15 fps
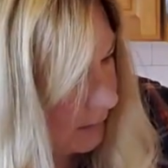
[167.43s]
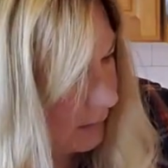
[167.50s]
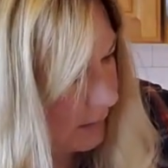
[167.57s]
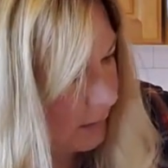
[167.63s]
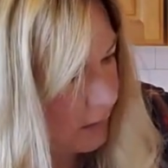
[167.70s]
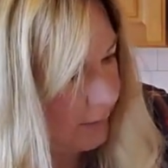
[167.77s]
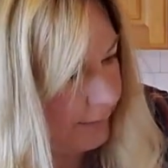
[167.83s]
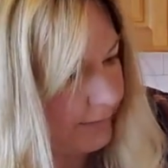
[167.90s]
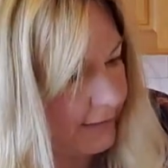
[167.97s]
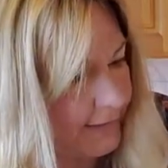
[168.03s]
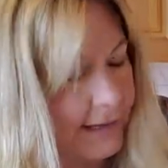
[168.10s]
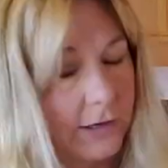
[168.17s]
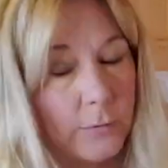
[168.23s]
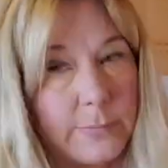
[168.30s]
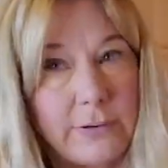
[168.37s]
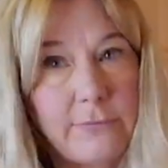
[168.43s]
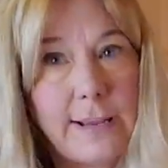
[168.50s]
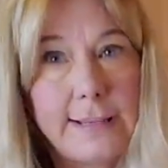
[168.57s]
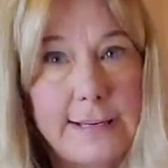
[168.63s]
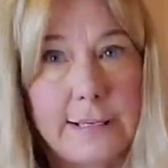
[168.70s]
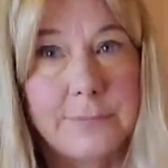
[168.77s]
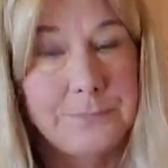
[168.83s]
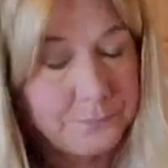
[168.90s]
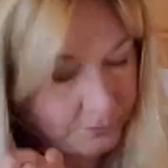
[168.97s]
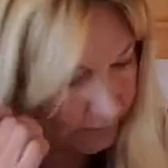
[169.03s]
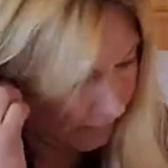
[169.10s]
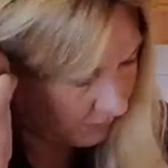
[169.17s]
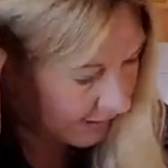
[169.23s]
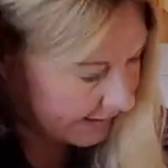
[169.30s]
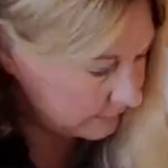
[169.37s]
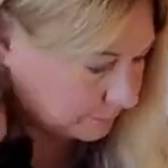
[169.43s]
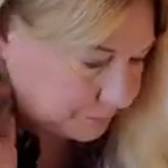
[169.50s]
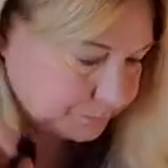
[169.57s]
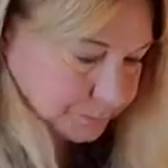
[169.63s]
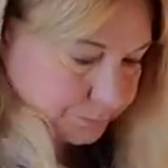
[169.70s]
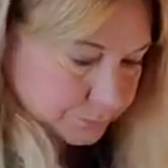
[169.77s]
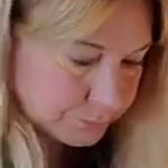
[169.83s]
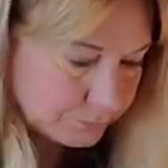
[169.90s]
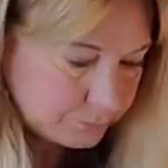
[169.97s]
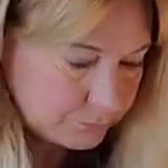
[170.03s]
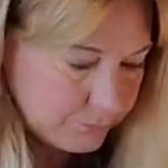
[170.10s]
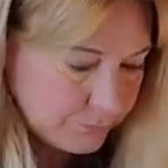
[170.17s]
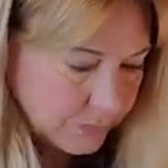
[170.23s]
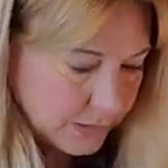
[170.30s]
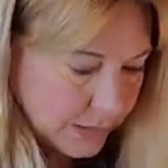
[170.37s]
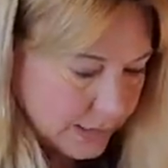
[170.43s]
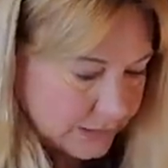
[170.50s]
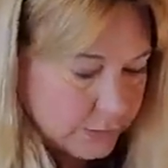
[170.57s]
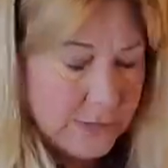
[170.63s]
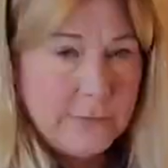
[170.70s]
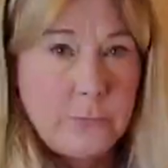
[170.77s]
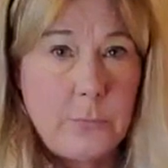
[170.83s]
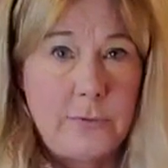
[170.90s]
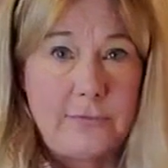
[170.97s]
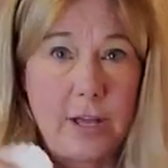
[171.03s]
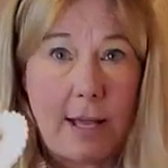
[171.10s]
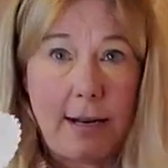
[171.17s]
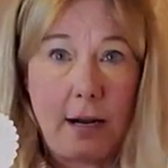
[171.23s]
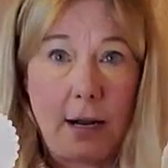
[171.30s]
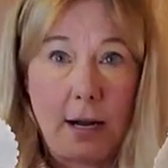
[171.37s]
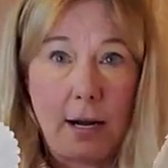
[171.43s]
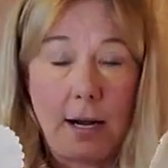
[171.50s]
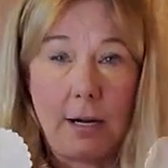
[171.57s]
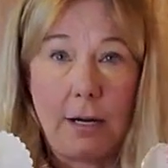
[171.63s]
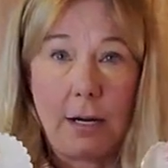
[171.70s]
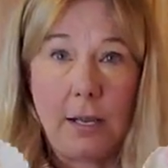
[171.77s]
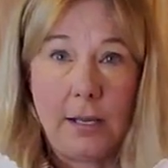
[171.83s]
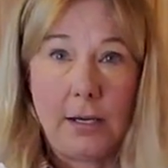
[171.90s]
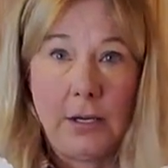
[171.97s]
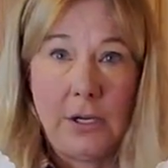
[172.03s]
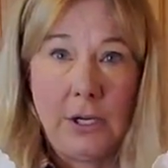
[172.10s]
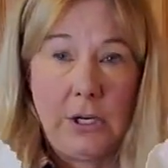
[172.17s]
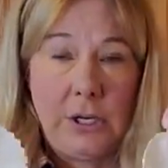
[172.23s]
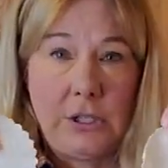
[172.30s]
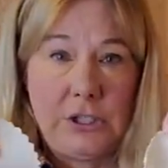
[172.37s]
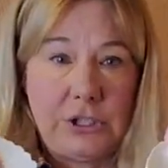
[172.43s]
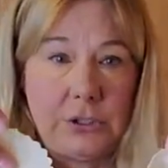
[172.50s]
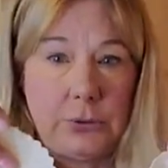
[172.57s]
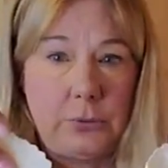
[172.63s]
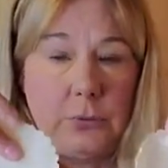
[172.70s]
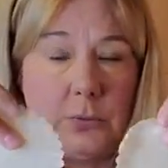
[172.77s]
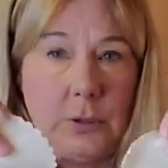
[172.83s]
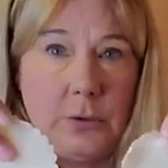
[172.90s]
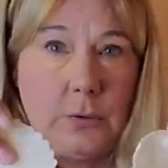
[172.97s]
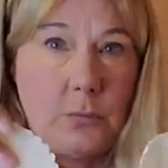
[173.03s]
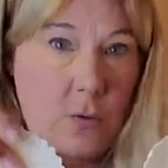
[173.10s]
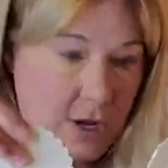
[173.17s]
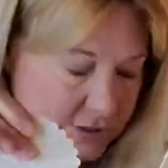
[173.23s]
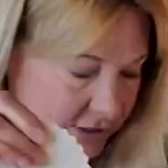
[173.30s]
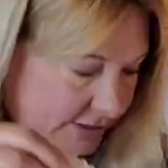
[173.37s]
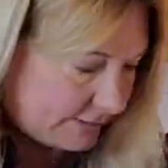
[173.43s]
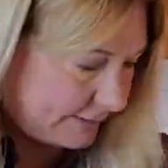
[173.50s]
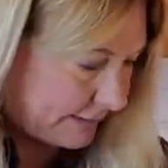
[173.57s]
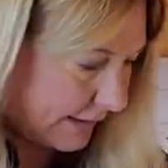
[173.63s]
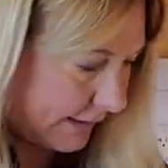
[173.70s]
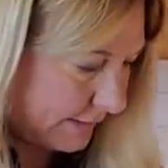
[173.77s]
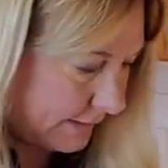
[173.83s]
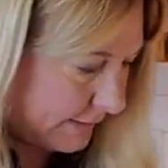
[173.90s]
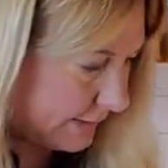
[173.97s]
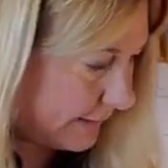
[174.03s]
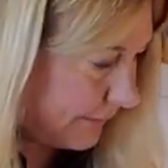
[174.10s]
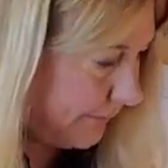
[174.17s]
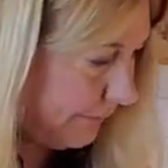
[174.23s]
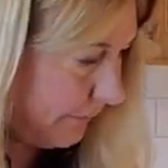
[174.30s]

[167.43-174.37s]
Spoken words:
Hopefully that'll be ready. Okay. So we've got our 2 wonton skins.